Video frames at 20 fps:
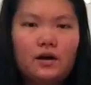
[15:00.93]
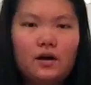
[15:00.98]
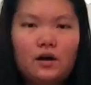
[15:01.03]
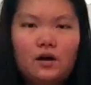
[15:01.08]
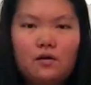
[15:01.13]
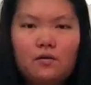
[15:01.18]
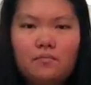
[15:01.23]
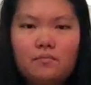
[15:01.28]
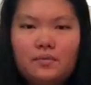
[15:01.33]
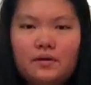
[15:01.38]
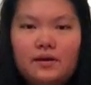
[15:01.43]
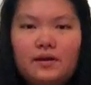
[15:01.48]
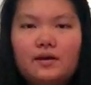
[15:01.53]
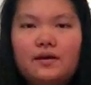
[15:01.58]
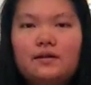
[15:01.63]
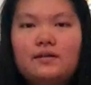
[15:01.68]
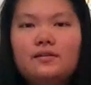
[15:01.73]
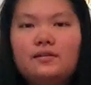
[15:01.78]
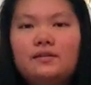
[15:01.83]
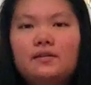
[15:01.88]
home
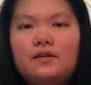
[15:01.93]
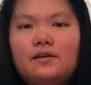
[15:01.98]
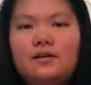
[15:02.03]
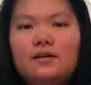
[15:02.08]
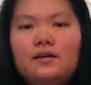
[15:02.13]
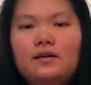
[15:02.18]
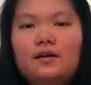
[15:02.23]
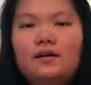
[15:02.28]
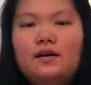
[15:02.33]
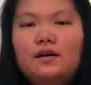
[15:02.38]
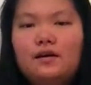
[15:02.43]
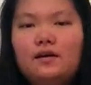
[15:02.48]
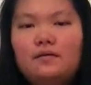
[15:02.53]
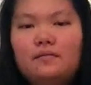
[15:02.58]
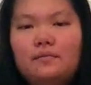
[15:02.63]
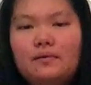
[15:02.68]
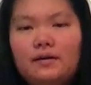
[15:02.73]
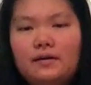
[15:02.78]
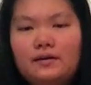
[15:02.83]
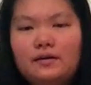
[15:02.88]
because
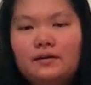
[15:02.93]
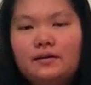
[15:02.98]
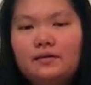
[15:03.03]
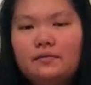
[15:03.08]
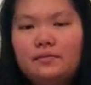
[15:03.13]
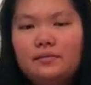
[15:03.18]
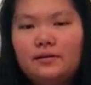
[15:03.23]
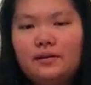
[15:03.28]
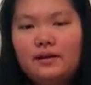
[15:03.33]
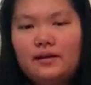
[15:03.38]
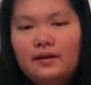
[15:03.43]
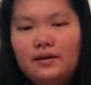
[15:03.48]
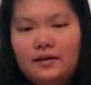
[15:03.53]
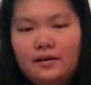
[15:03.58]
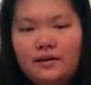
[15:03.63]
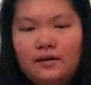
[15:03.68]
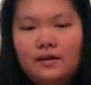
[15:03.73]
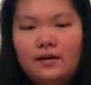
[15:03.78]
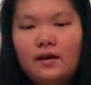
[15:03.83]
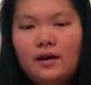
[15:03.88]
I ended up
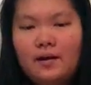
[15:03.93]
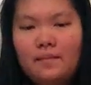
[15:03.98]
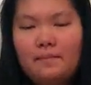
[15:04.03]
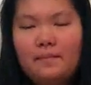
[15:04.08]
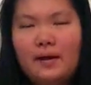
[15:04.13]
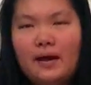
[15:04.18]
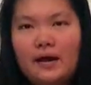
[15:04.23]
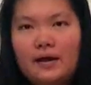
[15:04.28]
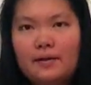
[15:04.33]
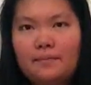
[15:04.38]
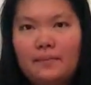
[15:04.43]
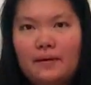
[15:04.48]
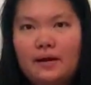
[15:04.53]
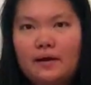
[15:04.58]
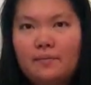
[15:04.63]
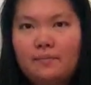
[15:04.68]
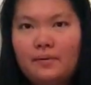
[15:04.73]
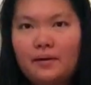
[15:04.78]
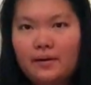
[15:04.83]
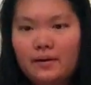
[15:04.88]
staying back in
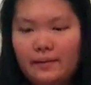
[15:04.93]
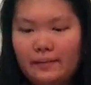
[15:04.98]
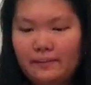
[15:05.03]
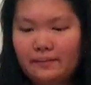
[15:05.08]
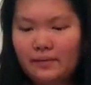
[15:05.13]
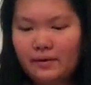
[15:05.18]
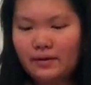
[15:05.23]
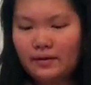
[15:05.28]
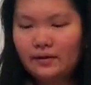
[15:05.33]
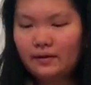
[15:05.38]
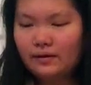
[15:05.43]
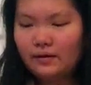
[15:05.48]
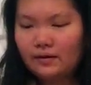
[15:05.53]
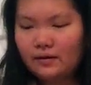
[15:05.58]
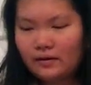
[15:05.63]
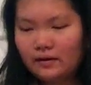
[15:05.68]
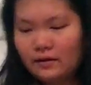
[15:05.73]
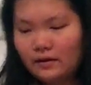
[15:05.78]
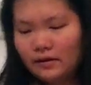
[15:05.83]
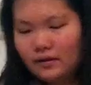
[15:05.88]
my apartment,
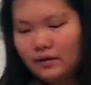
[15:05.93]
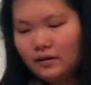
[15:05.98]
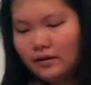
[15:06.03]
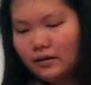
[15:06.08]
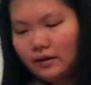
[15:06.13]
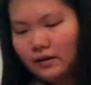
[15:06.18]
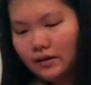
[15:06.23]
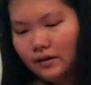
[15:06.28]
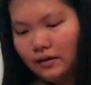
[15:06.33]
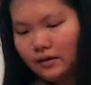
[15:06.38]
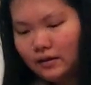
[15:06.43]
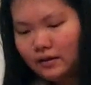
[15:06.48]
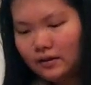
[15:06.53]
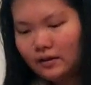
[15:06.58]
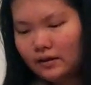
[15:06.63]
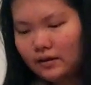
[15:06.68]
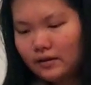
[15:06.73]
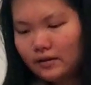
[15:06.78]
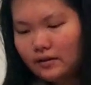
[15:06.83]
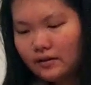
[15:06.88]

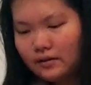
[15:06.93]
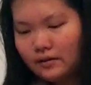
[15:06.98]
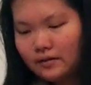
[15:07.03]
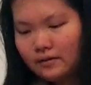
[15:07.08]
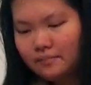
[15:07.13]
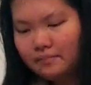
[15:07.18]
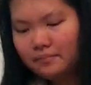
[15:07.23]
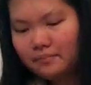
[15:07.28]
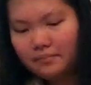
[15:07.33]
and